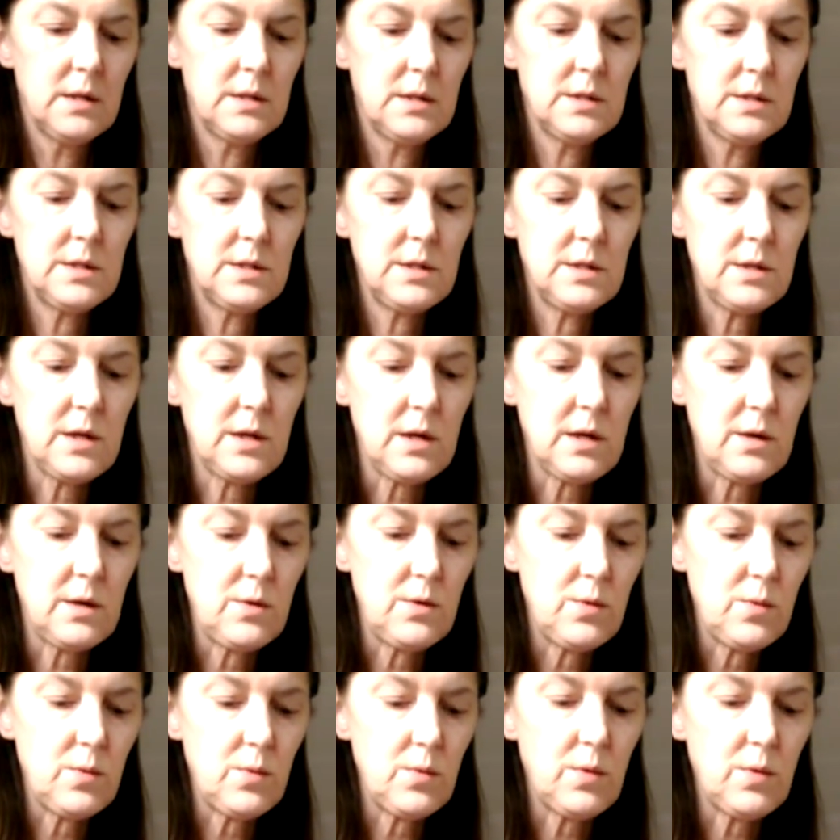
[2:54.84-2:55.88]

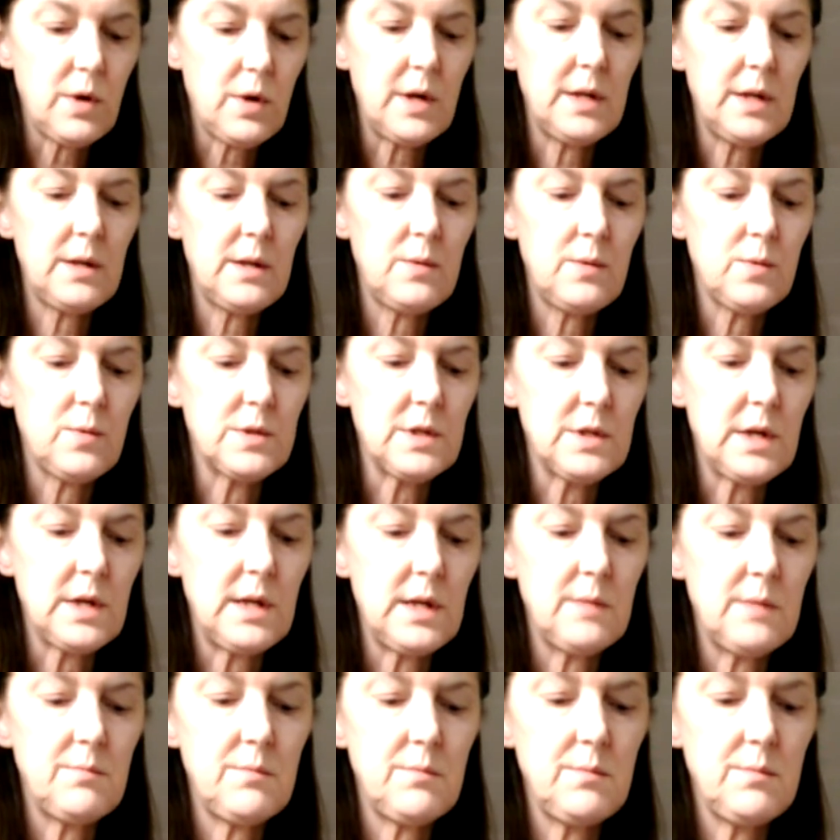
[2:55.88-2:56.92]
So what I did was
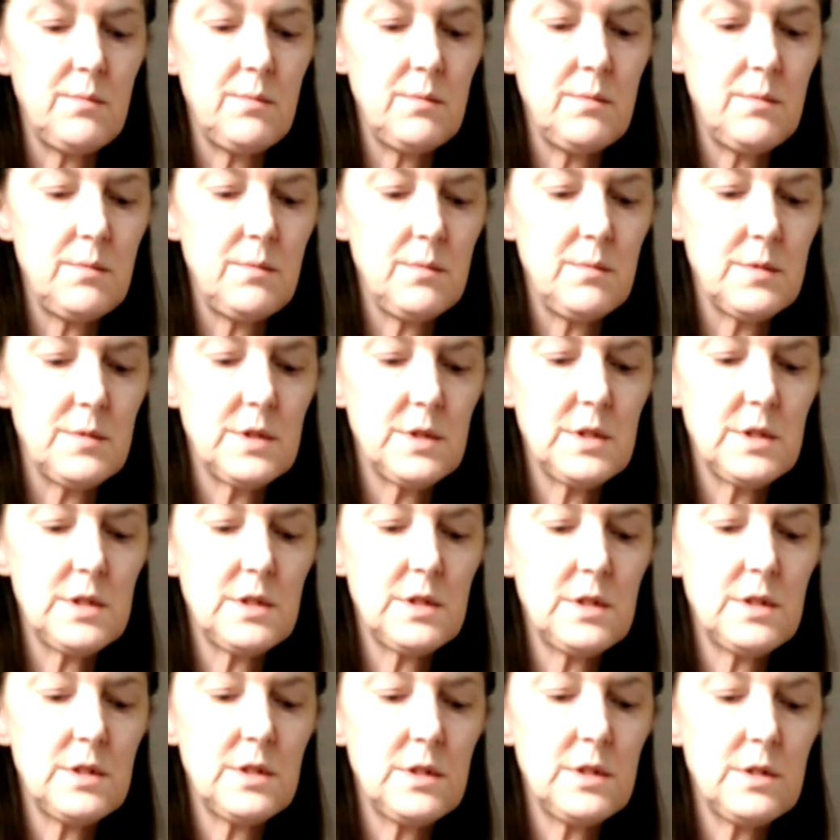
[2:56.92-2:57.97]
I
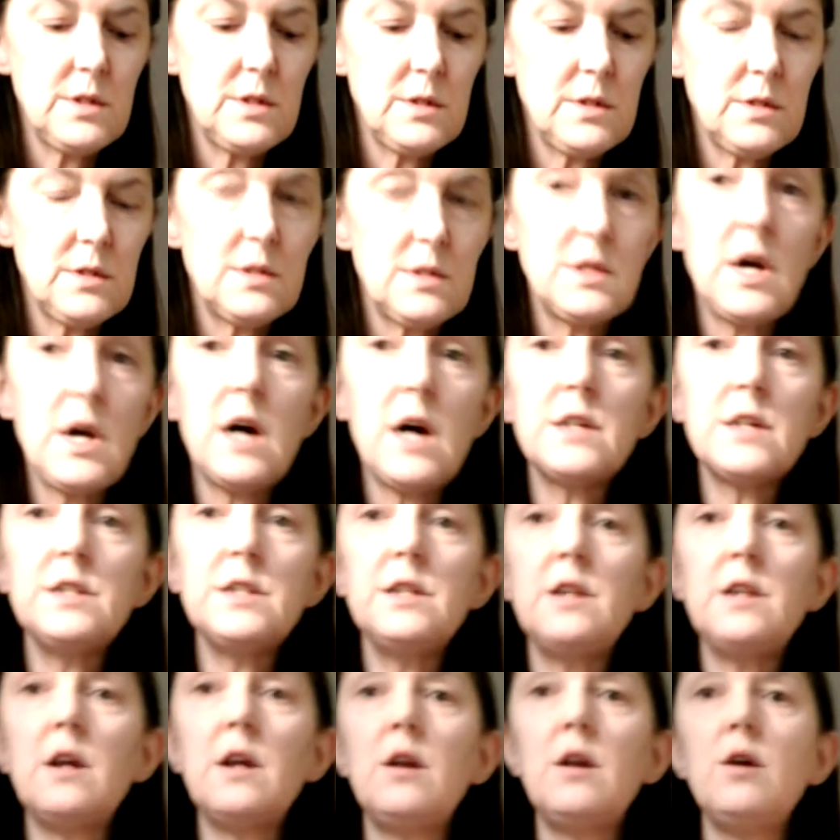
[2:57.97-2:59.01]

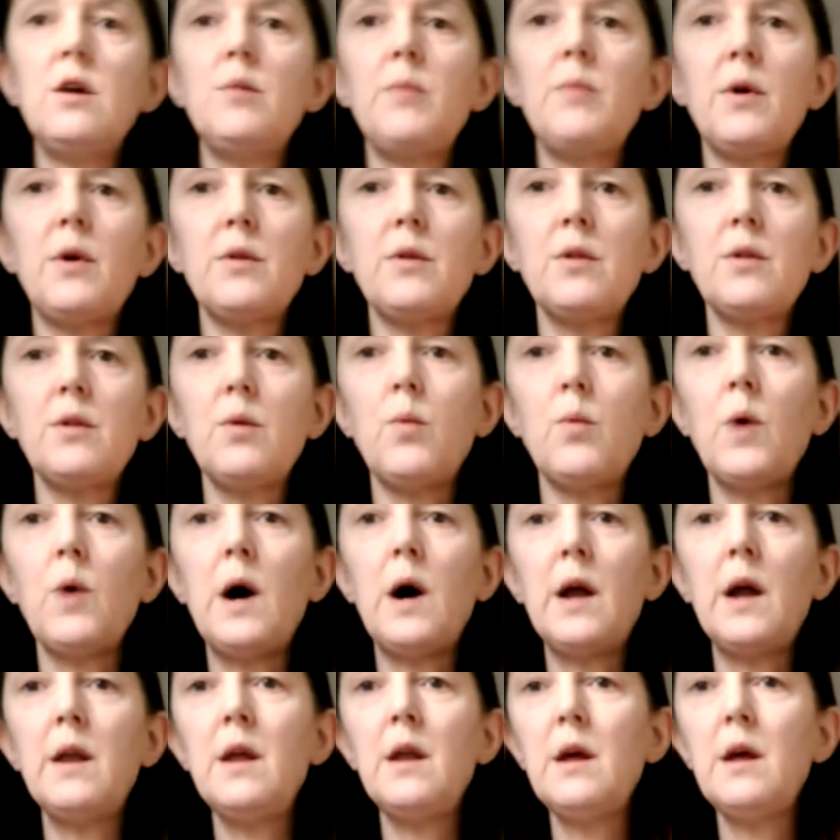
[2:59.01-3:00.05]
started the loop on the
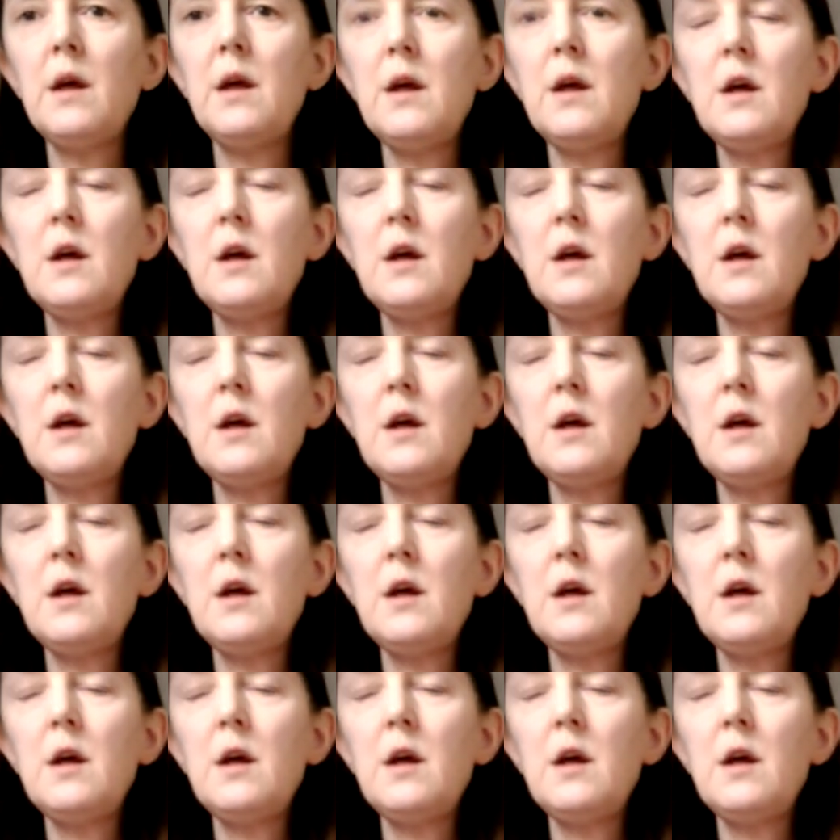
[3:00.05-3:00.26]
1,